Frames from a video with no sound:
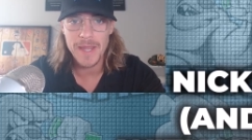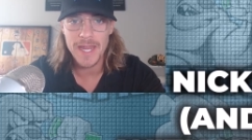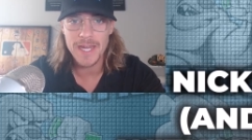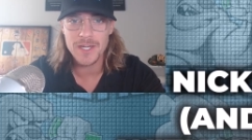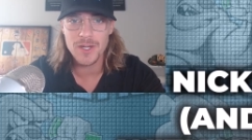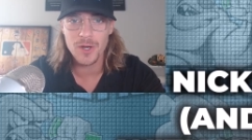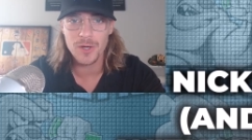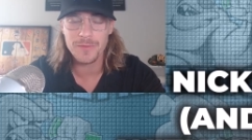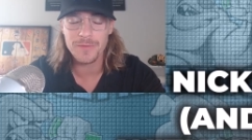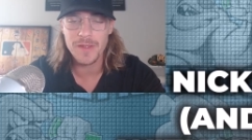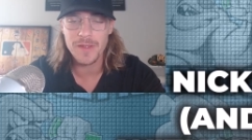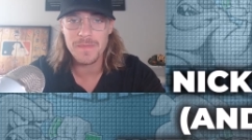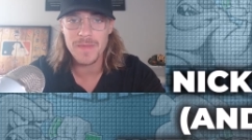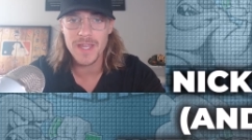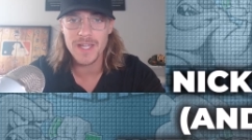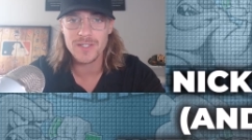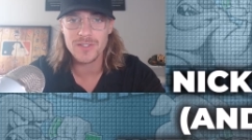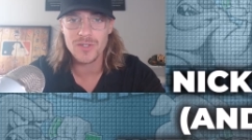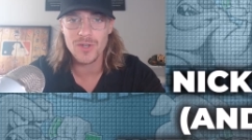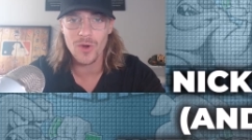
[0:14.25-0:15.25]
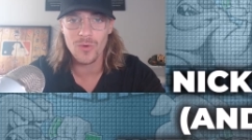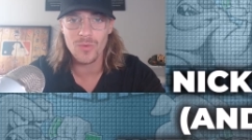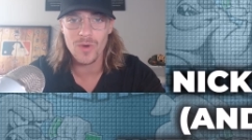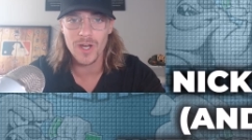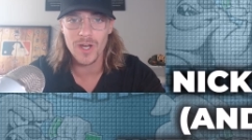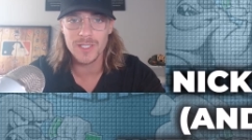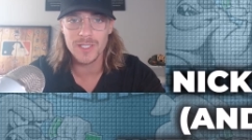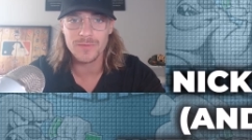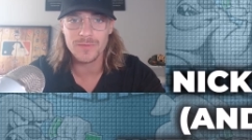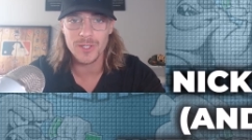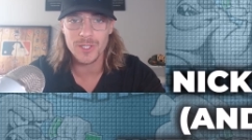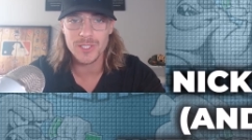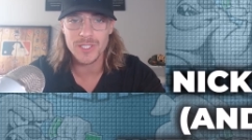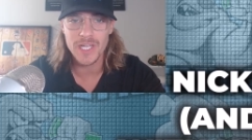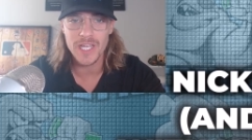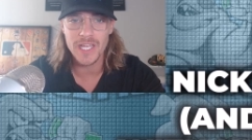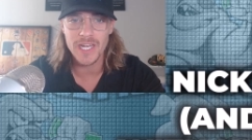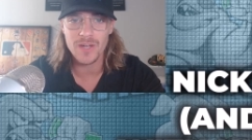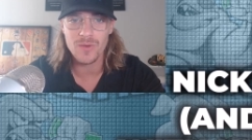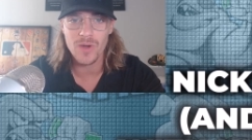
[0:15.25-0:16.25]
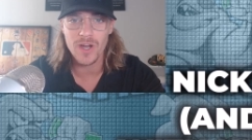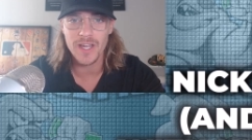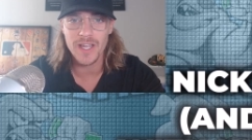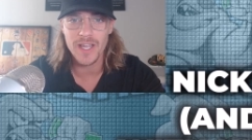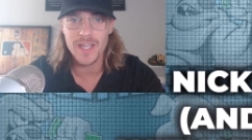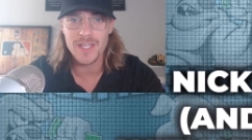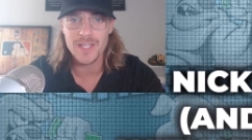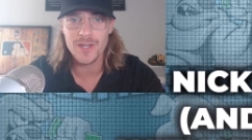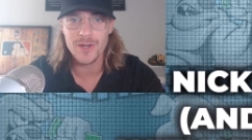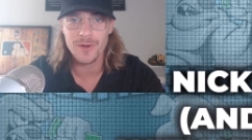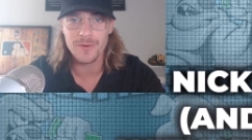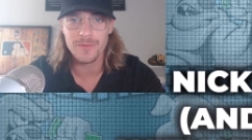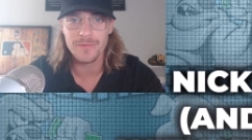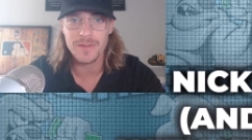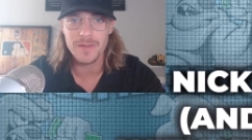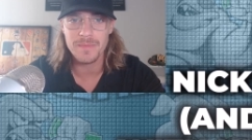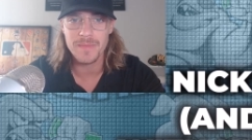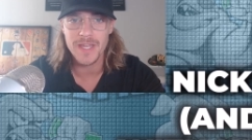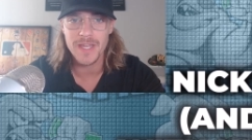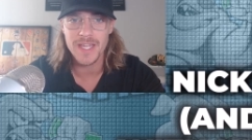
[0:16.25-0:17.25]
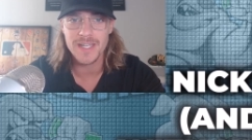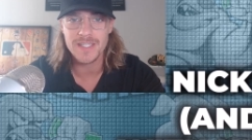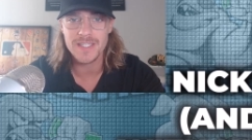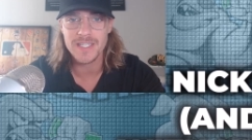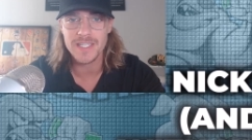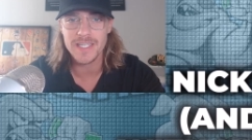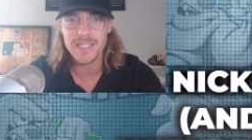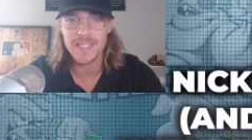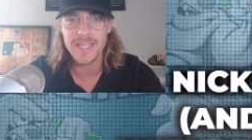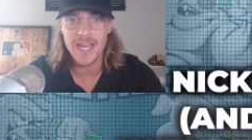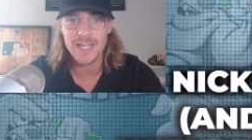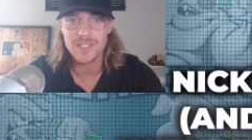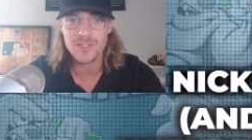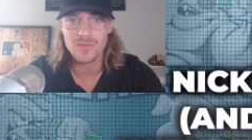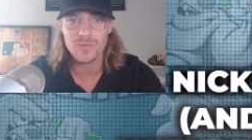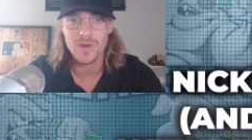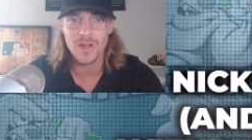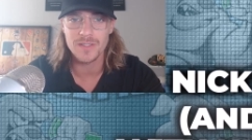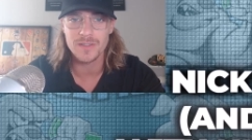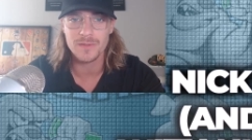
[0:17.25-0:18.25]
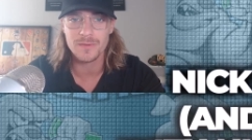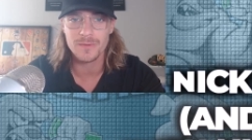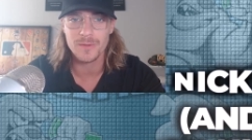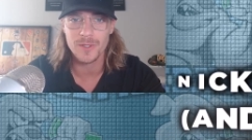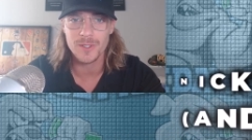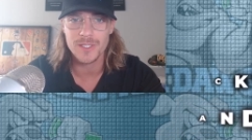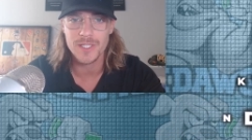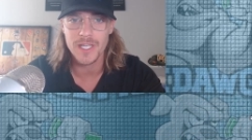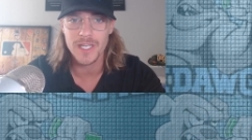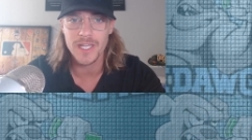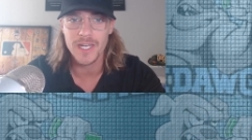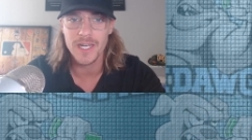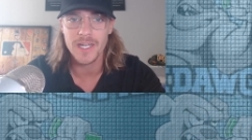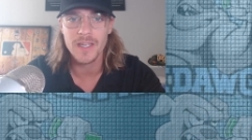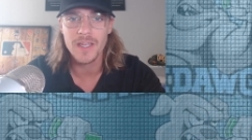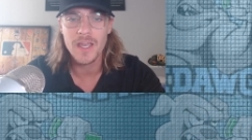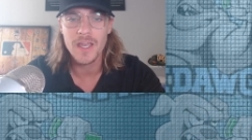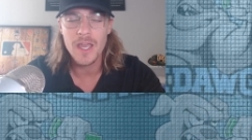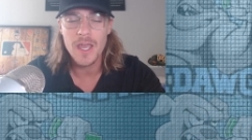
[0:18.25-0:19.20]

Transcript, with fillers: A Nerfie means no runs first inning, while a Y R F I means yes runs first inning.